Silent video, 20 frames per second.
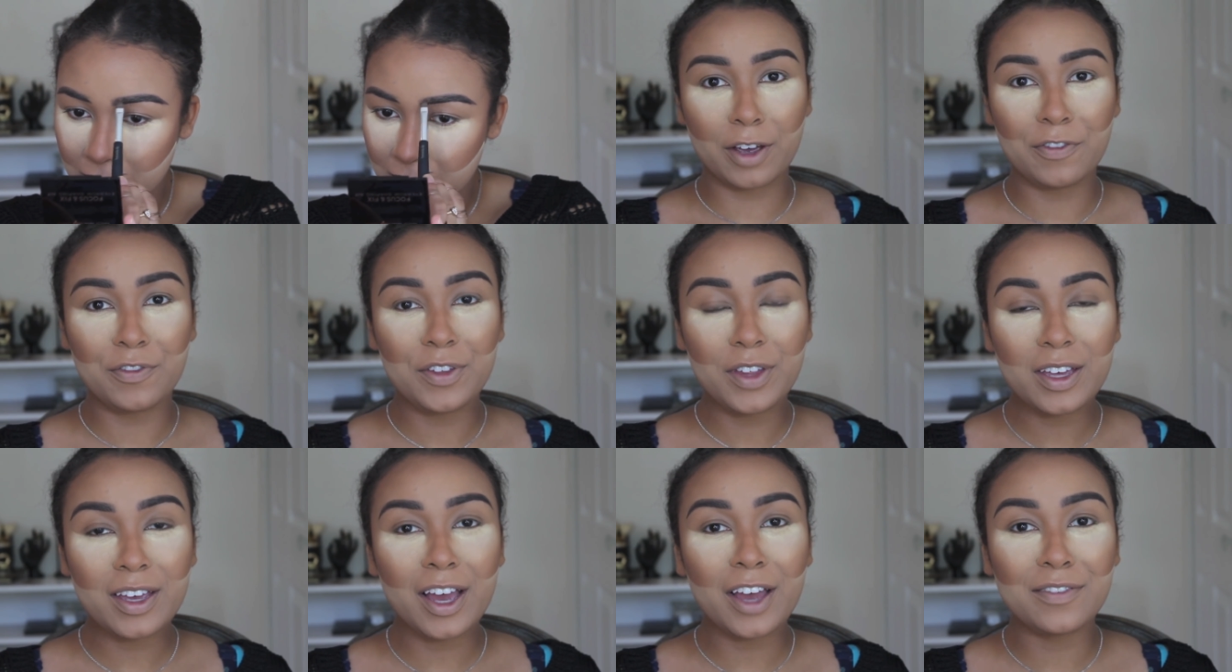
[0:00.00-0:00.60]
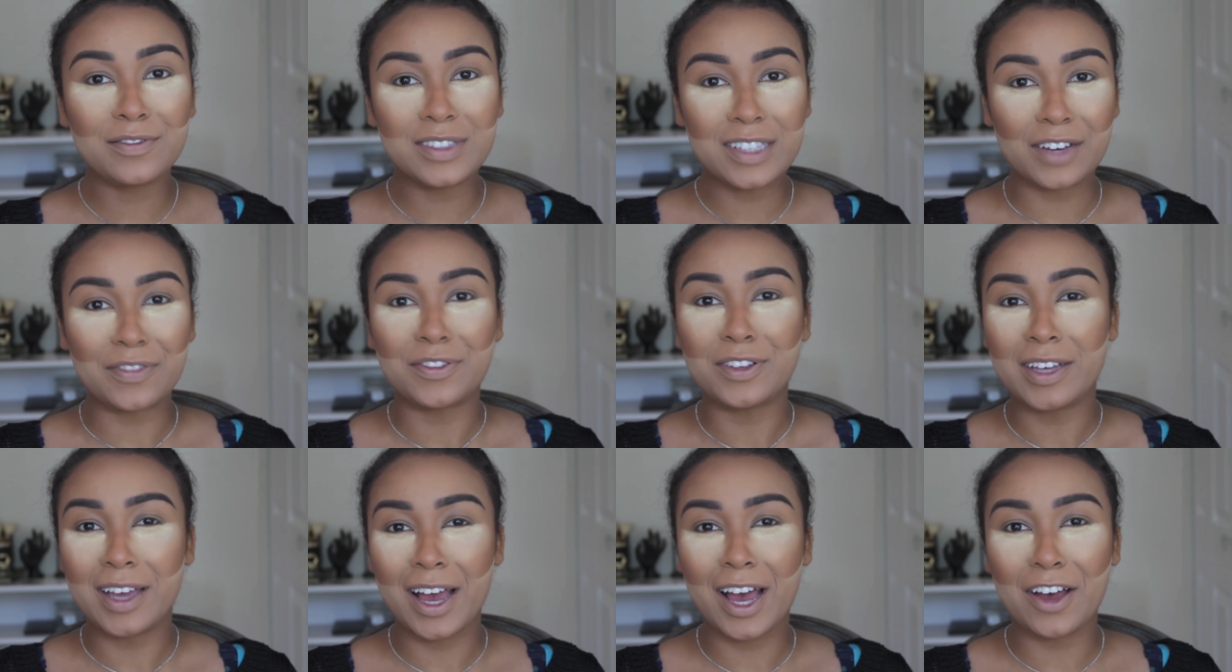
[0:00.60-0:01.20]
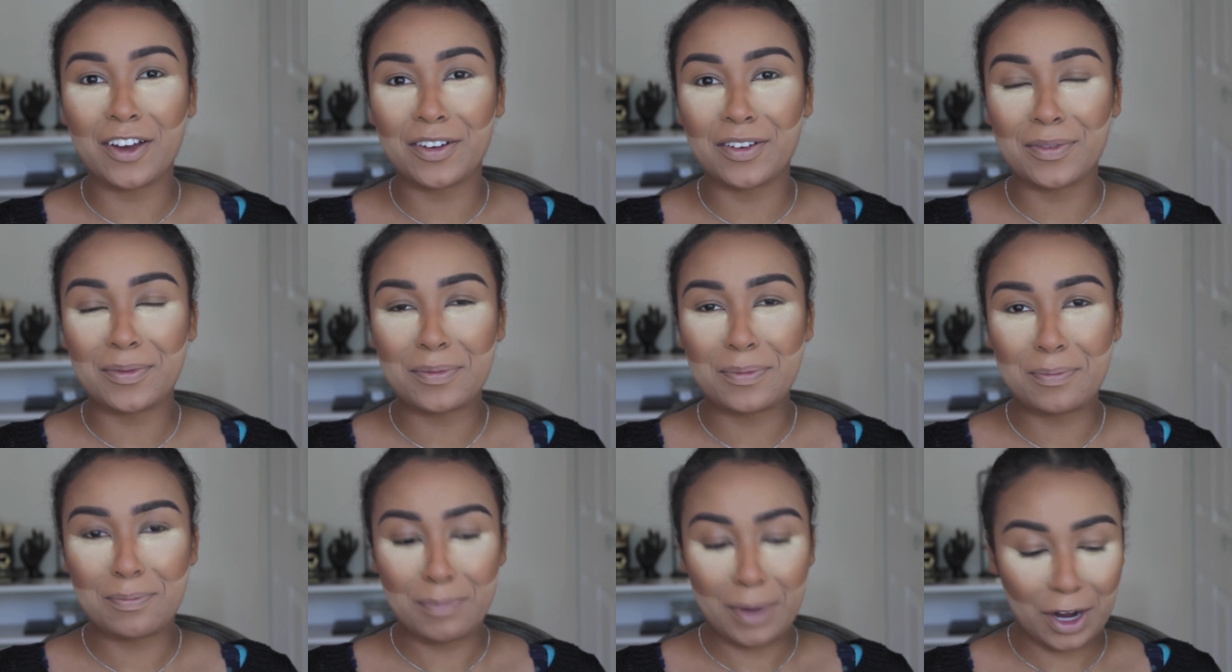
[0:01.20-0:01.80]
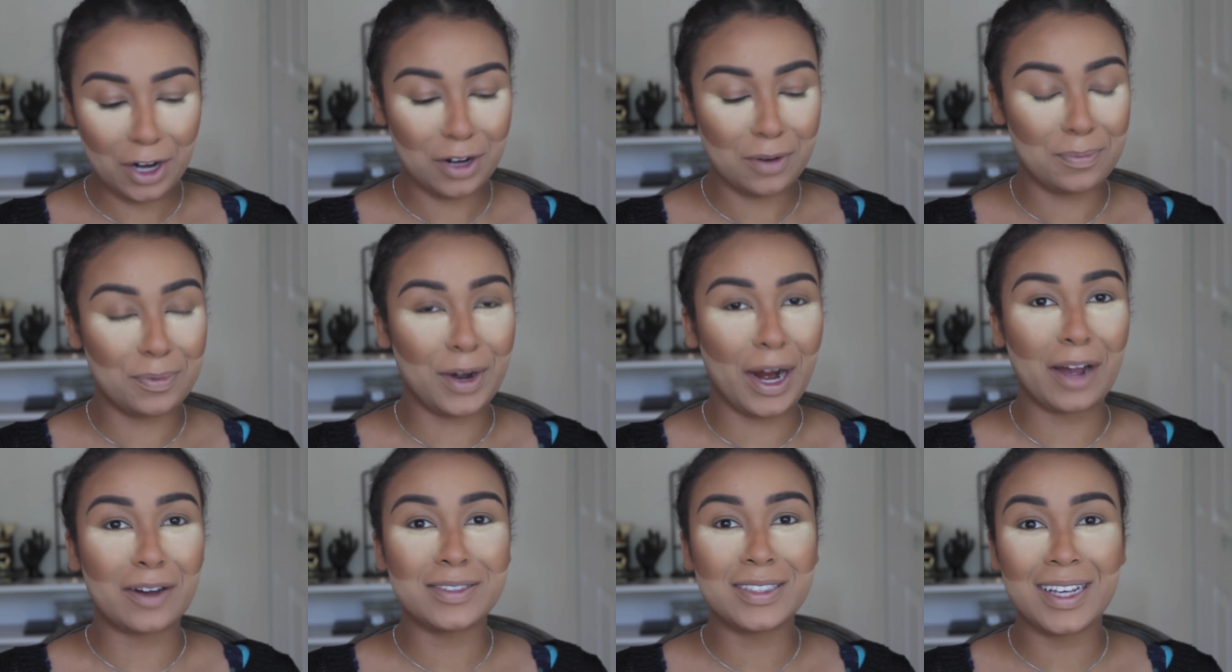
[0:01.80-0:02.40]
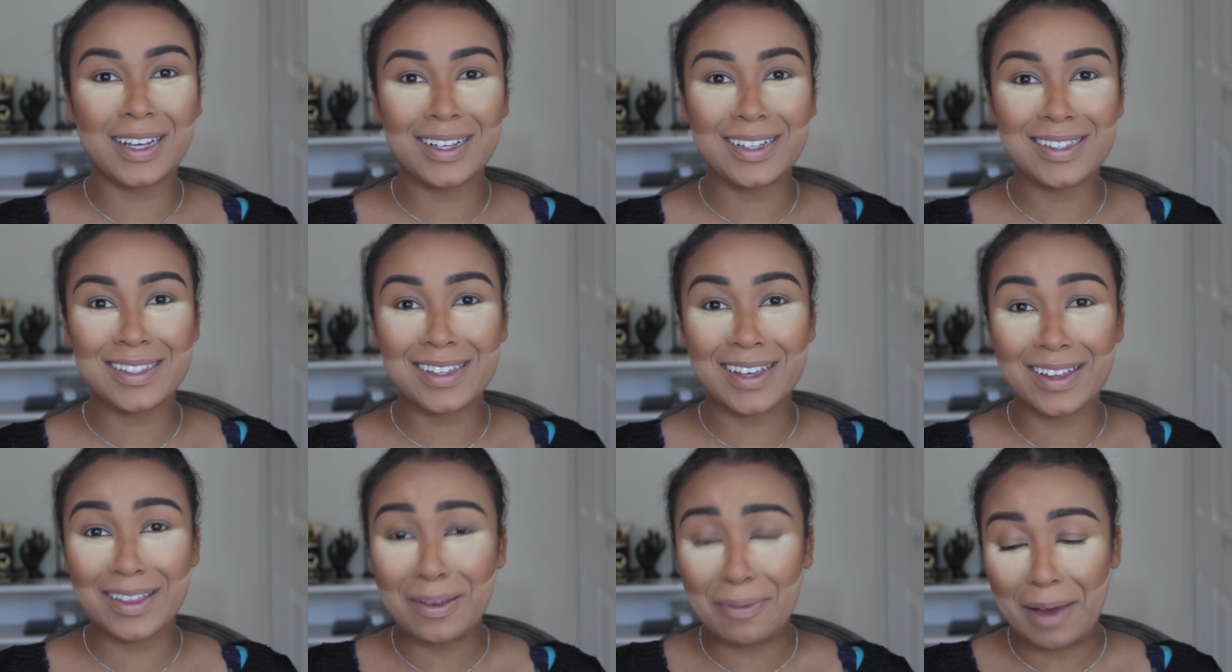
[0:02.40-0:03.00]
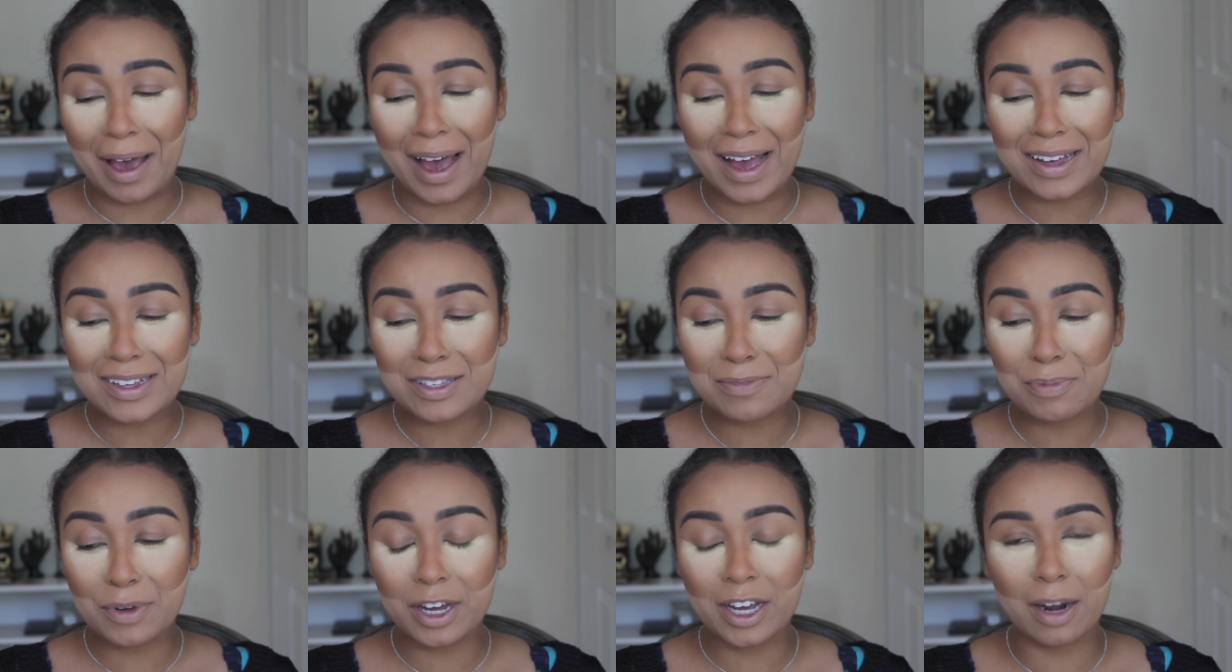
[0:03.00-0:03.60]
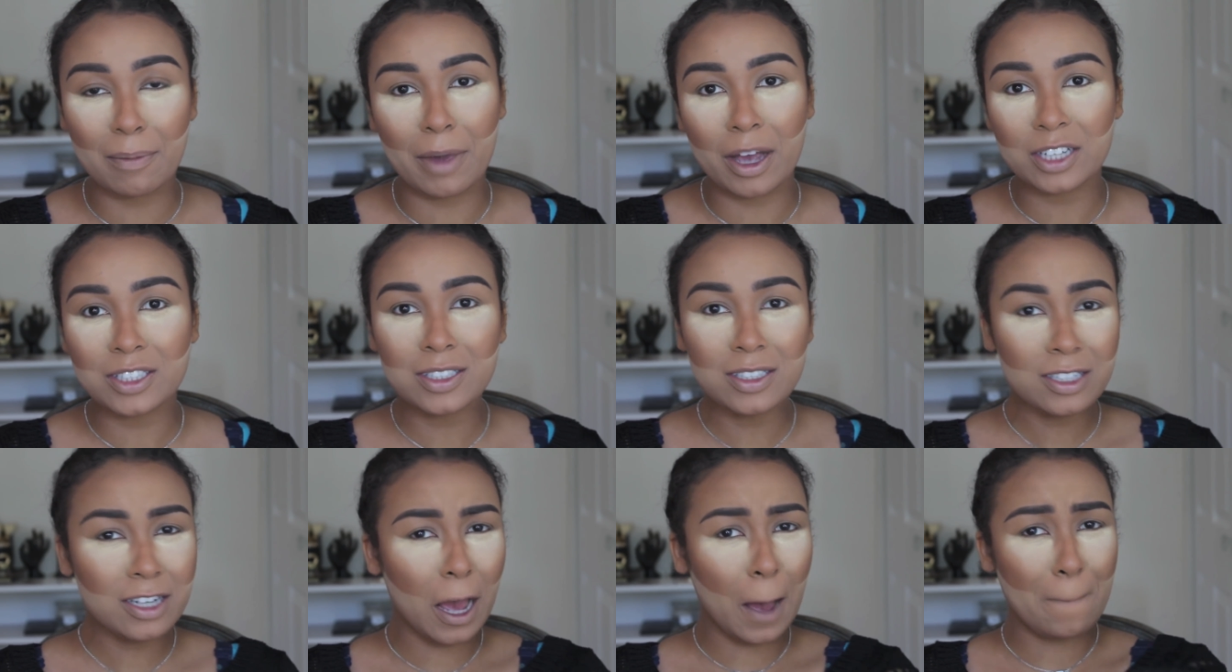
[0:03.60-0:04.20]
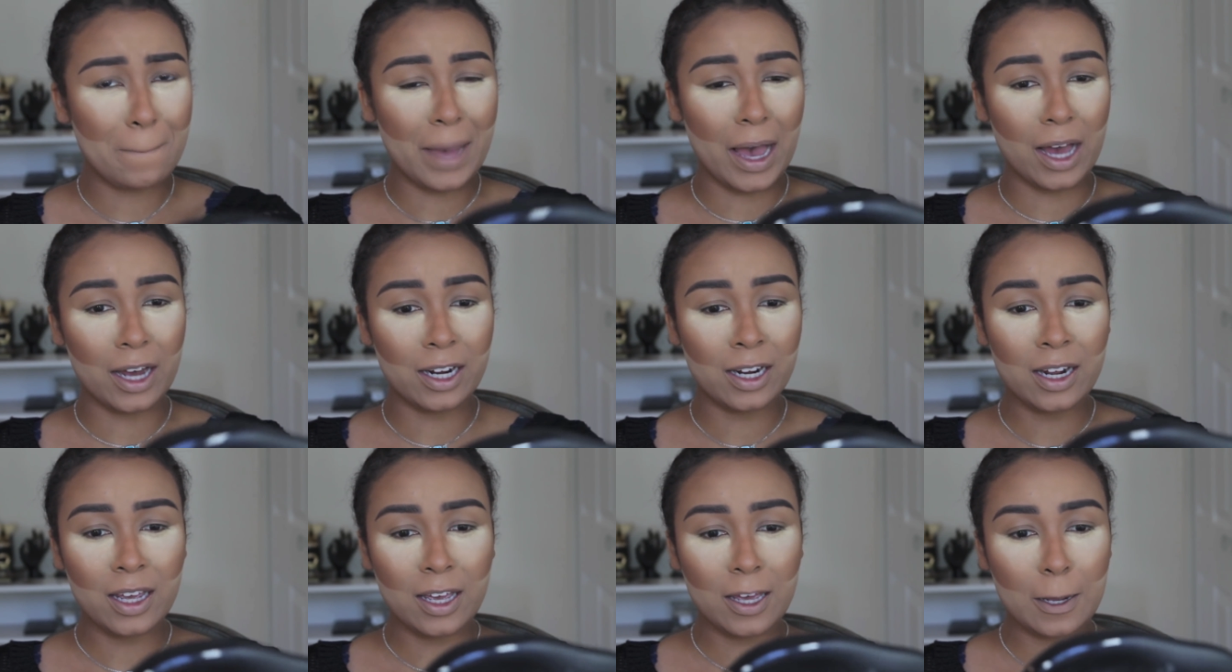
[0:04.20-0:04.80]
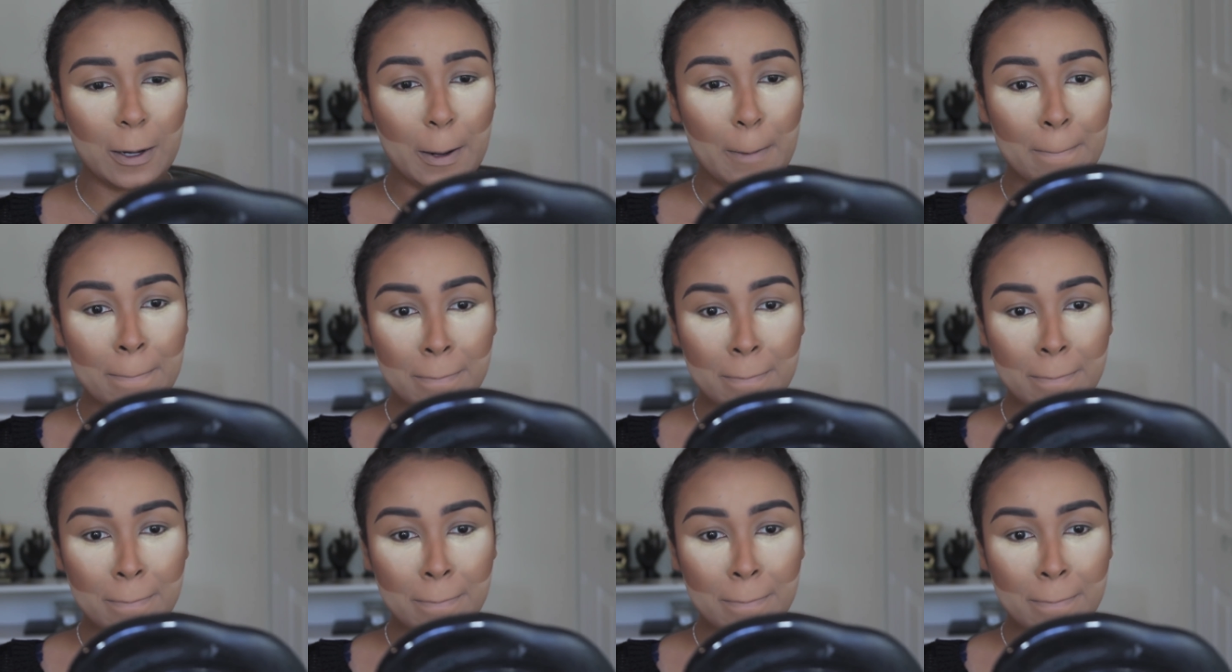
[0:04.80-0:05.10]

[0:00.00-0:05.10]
I feel like I've definitely had better brow days in the past, but I'm actually not mad at it.